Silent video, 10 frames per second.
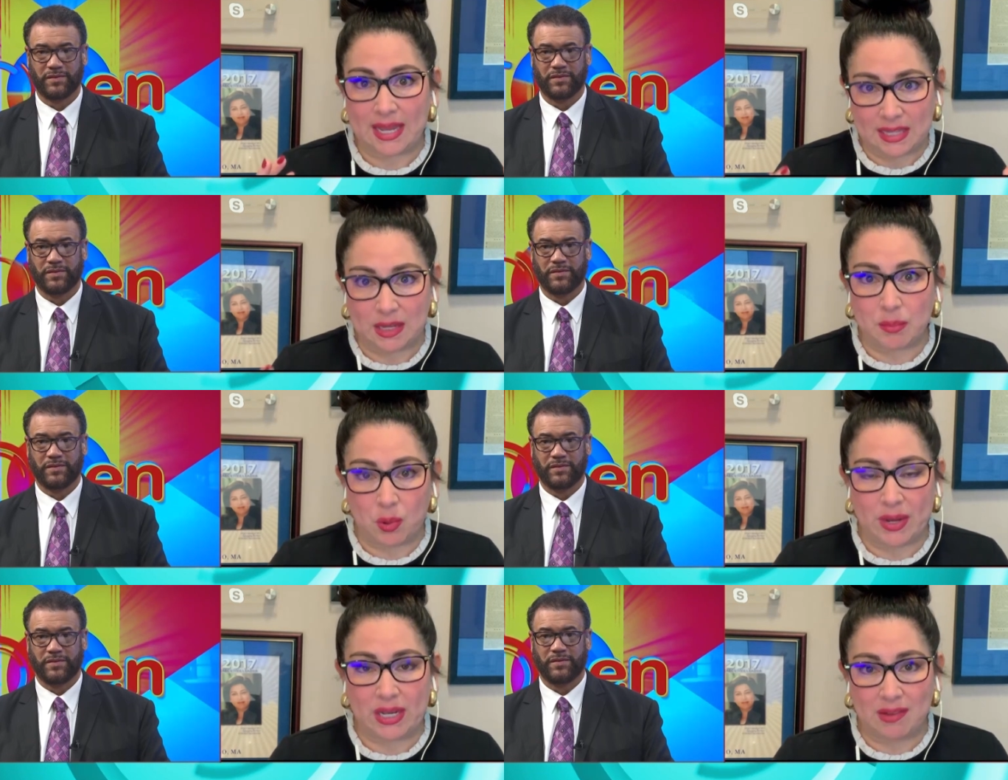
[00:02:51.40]
Speaker 1: at the
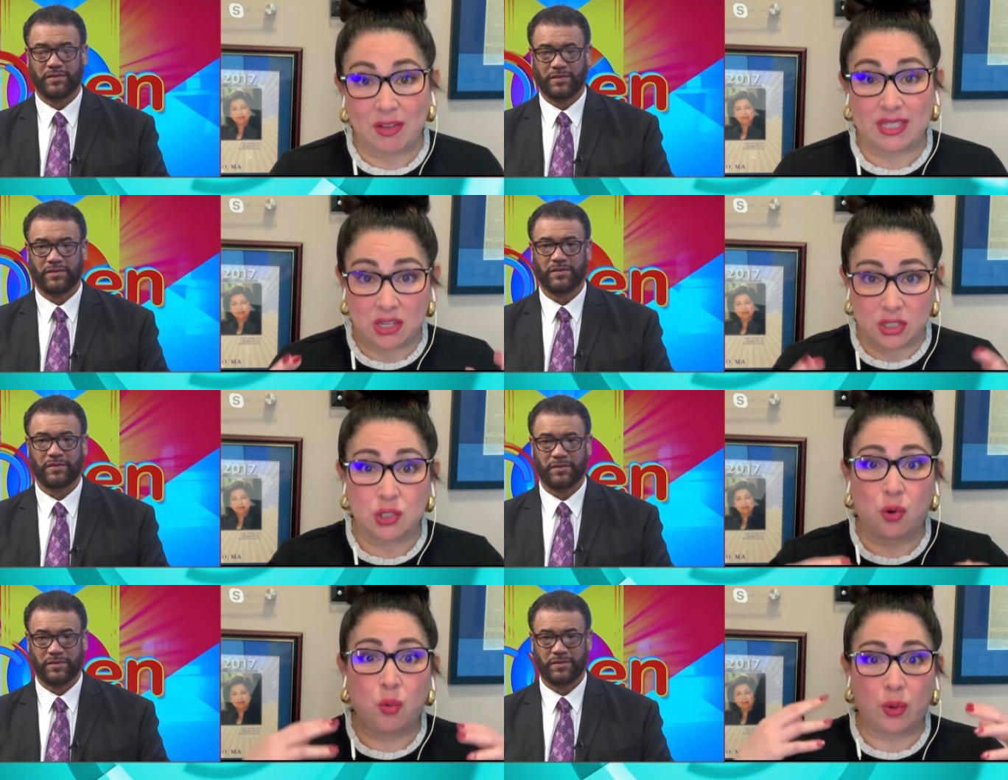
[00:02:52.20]
employee level, it's
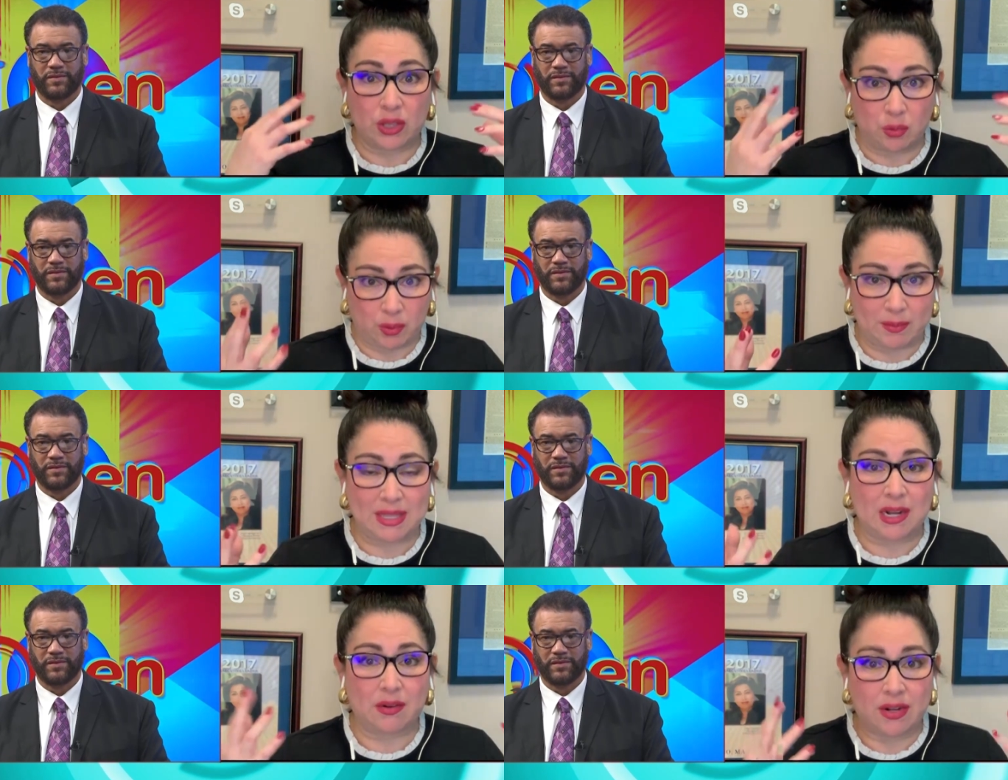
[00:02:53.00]
also with the
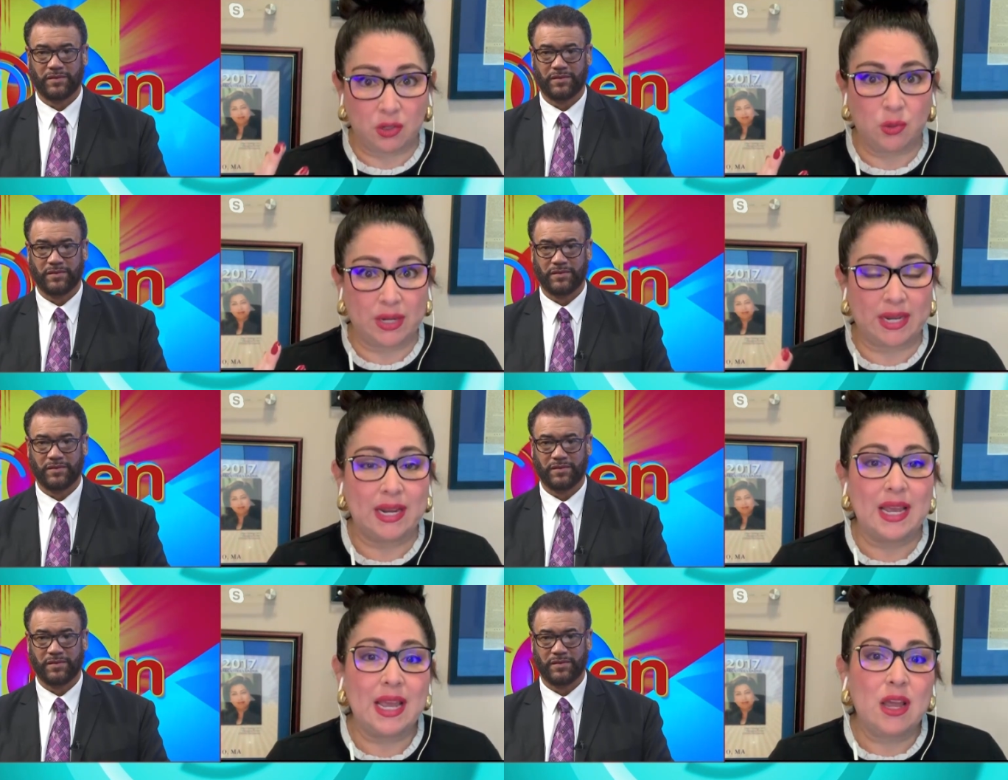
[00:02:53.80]
women that are
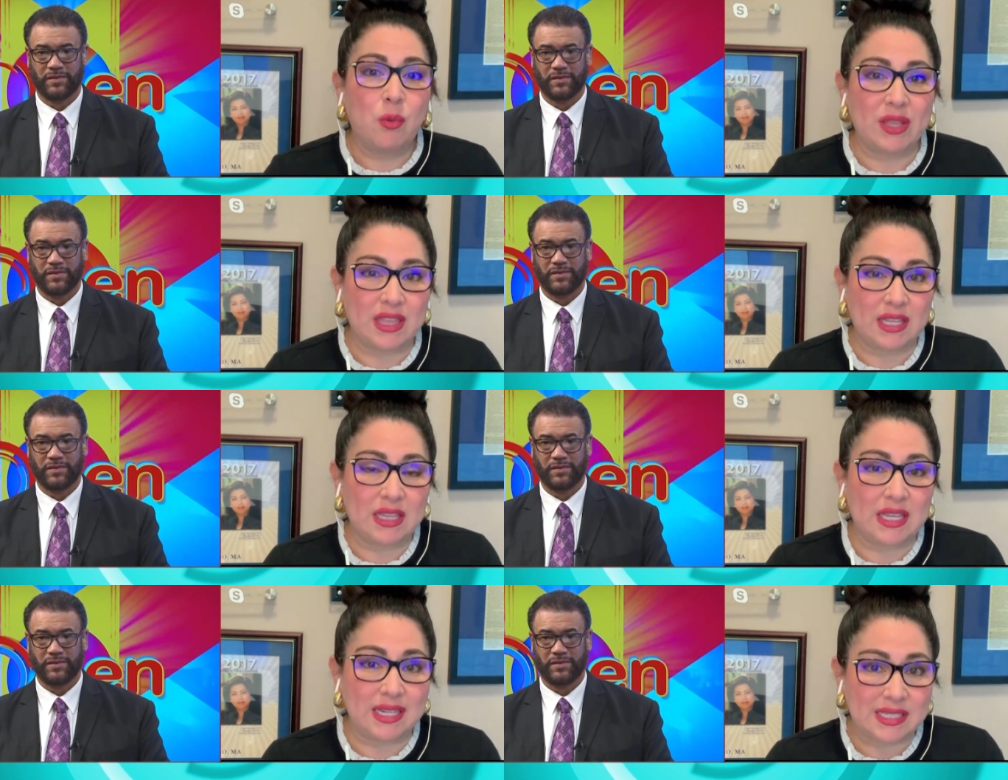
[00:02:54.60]
included
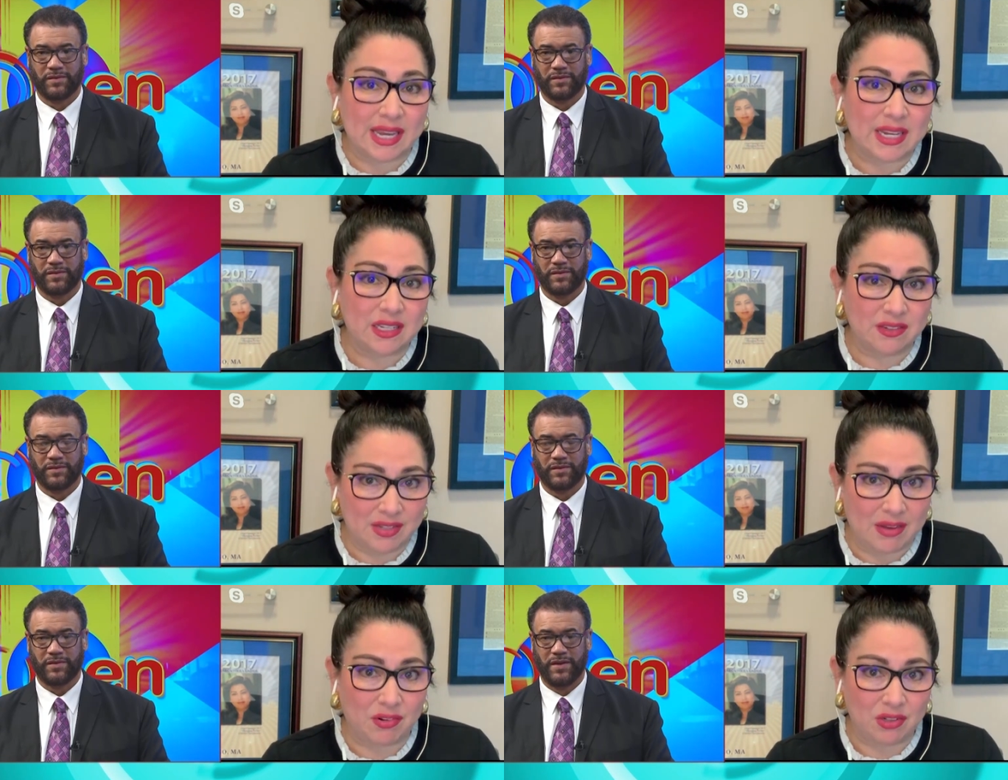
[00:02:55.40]
within the executive
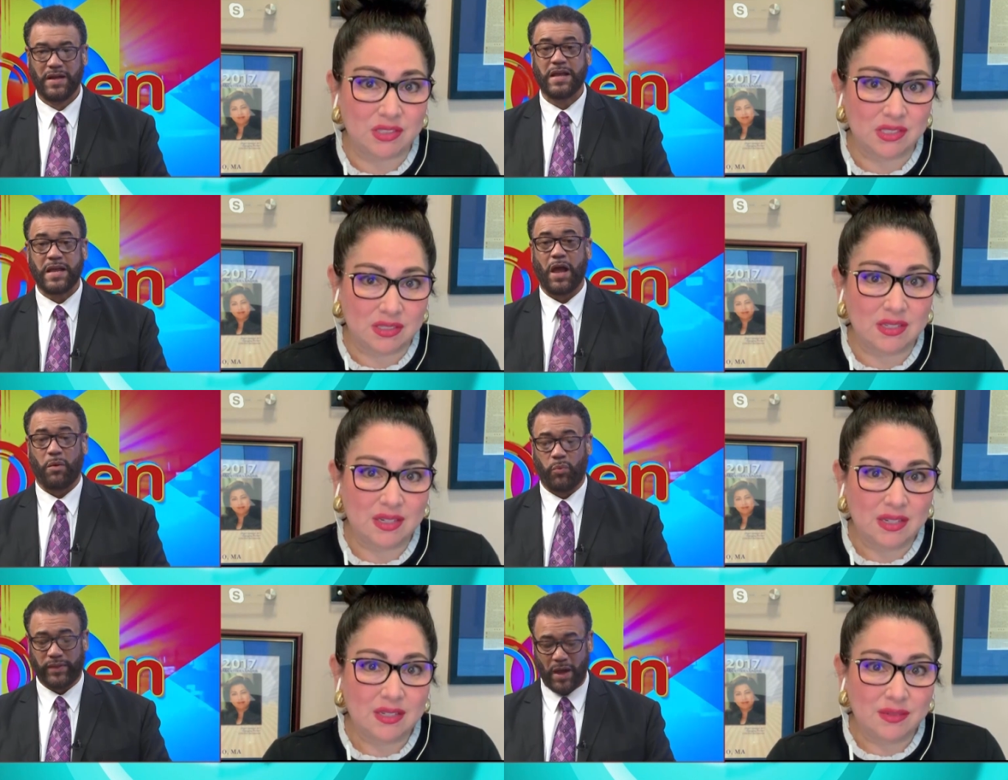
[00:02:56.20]
levels.
Speaker 2: Yeah, and
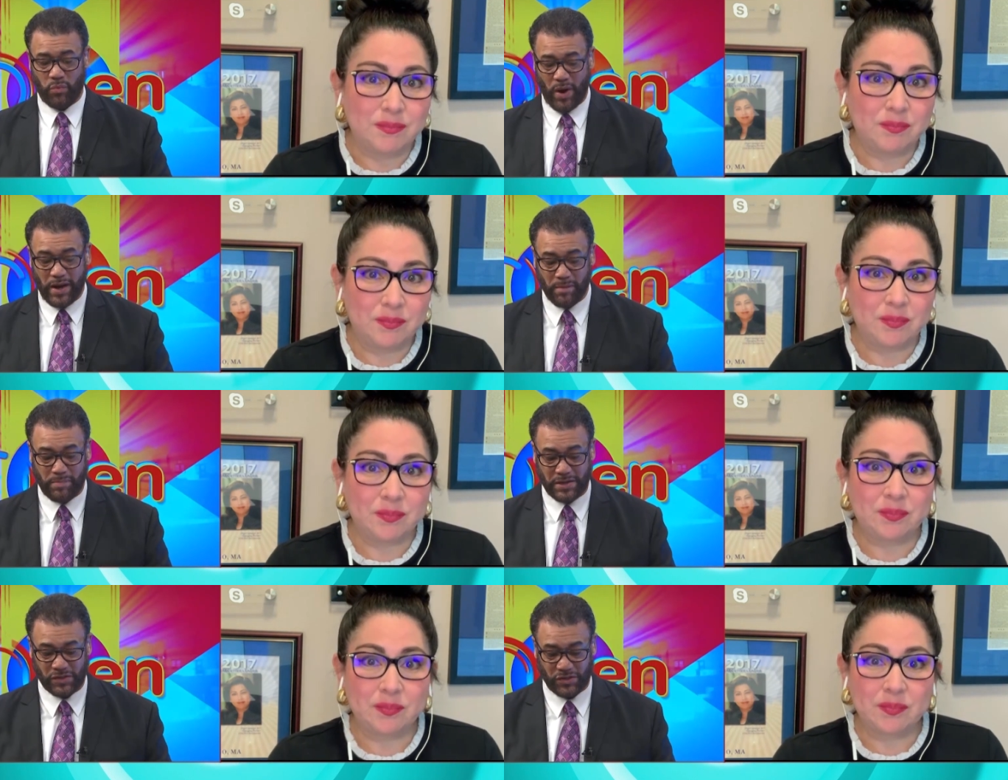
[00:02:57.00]
with that wedding
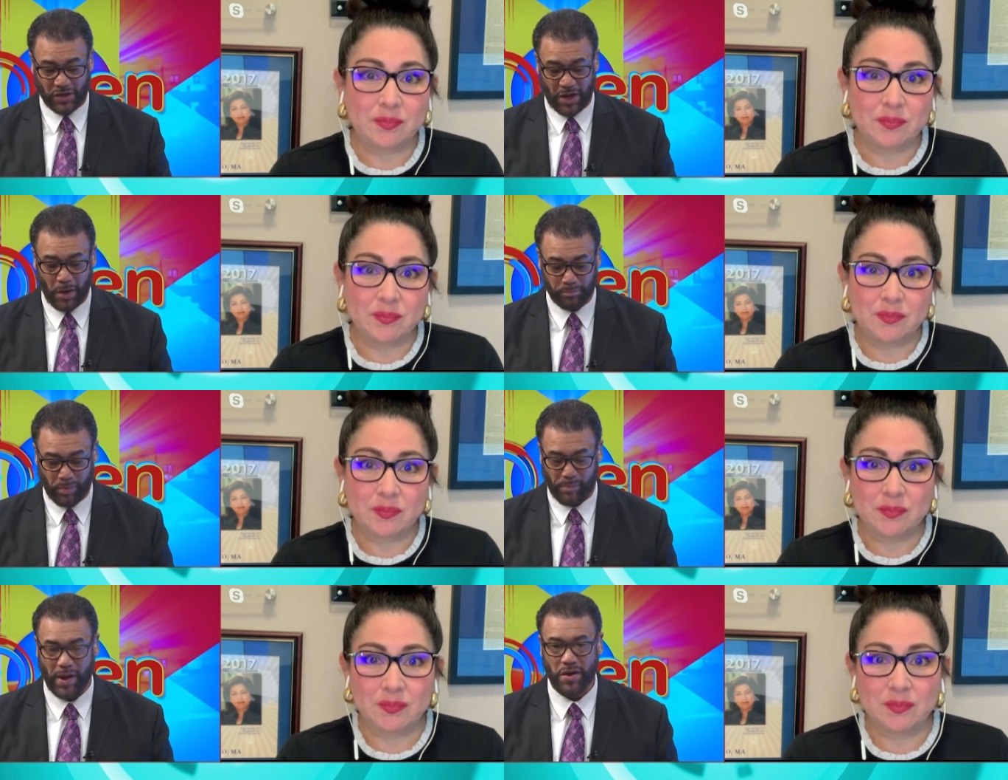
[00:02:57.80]
business, it helped
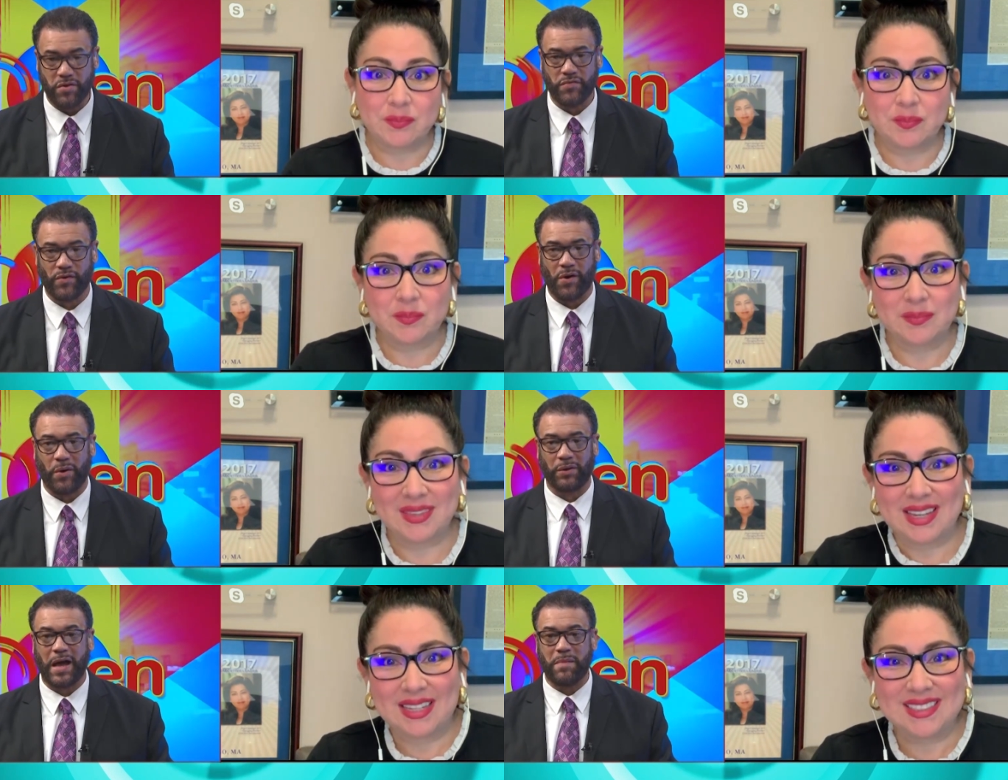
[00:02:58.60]
prepare you for a whole
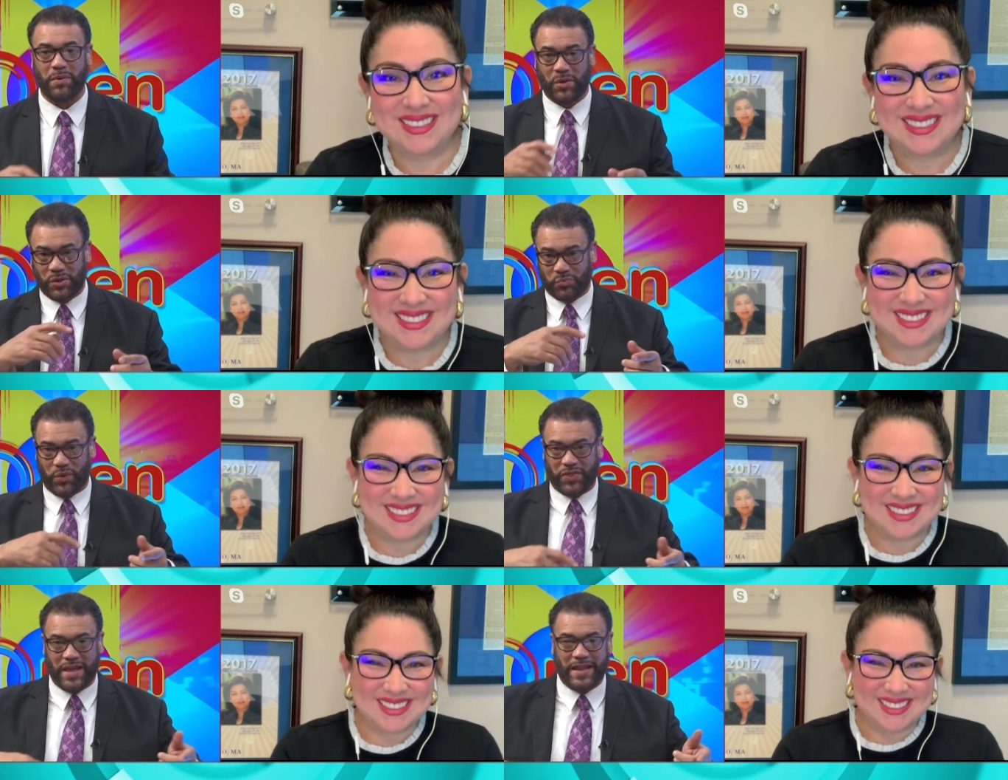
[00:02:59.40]
lot because
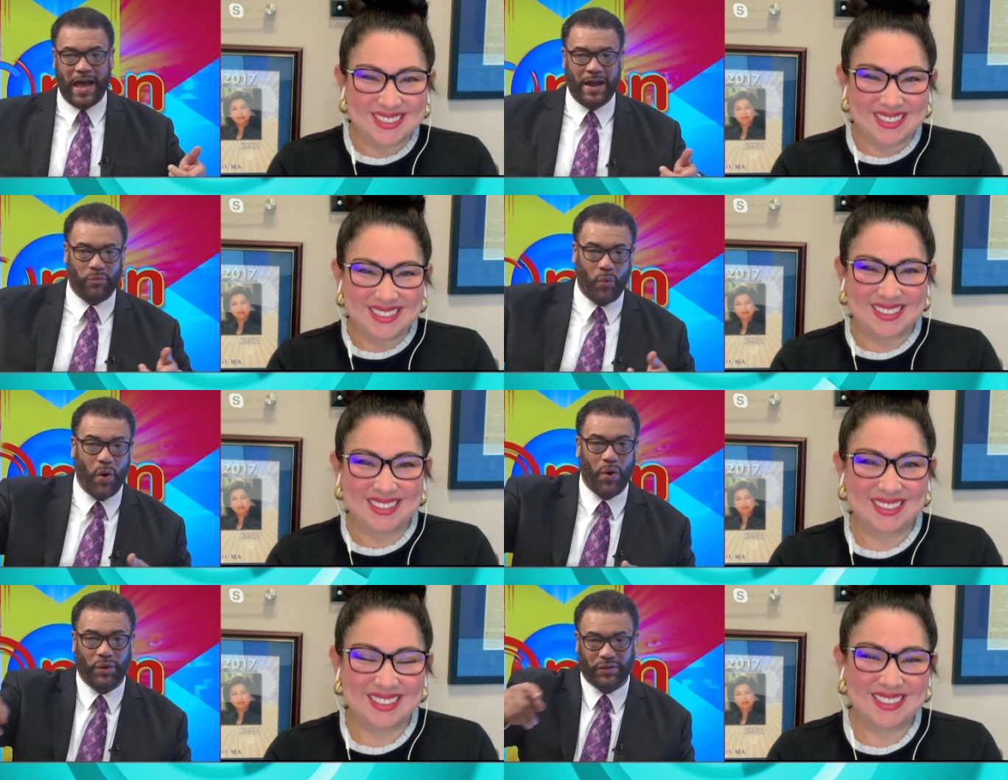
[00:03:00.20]
within that
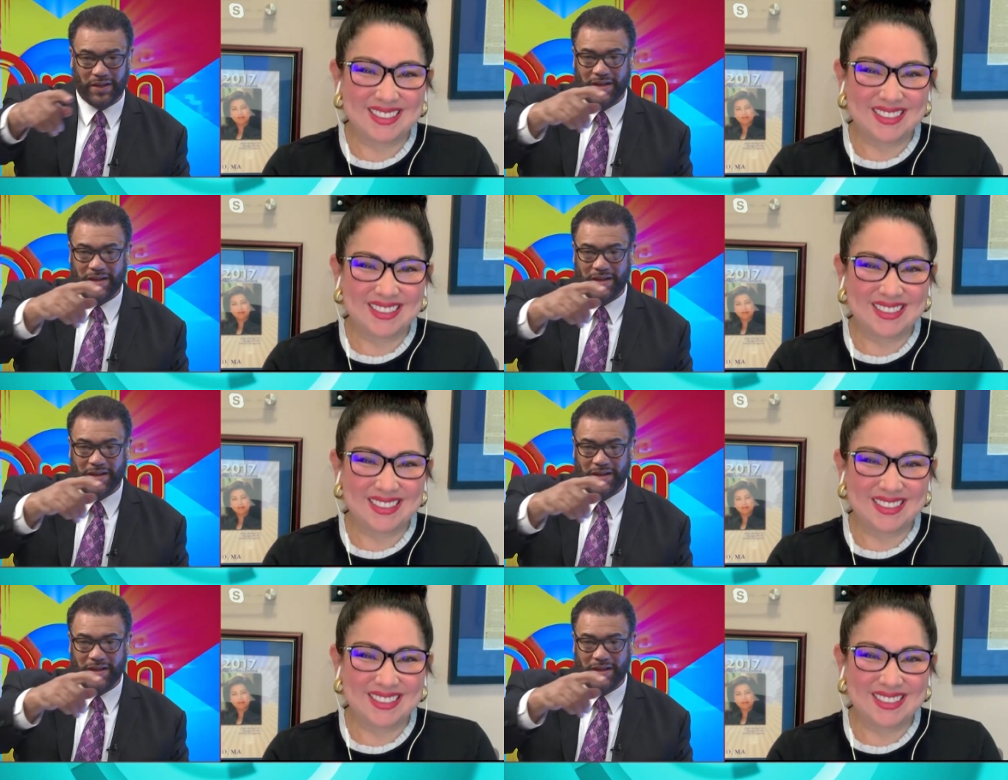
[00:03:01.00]
world,